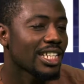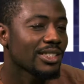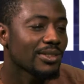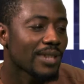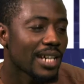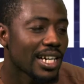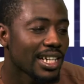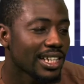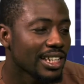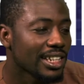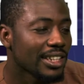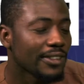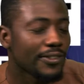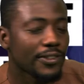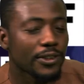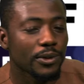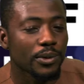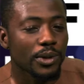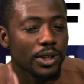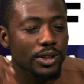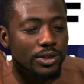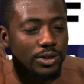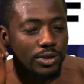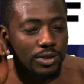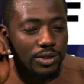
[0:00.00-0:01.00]
That's why if
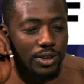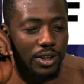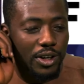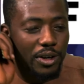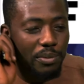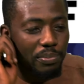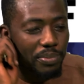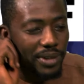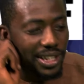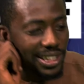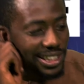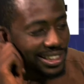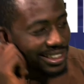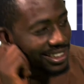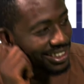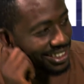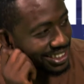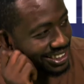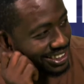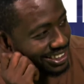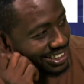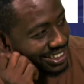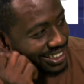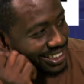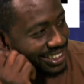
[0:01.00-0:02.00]
you want to drop
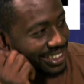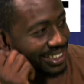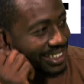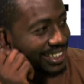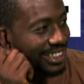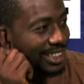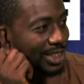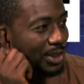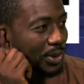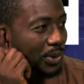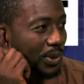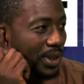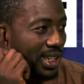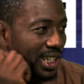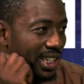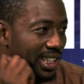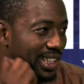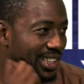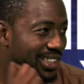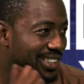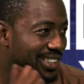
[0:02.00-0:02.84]
anything, think it well.